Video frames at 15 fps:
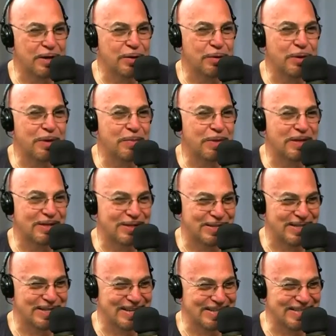annoyed
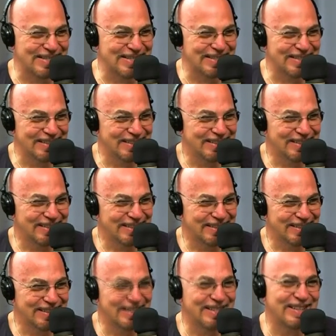because she doesn't? Yeah,
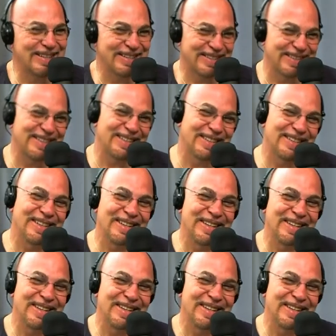annoyed because she doesn't.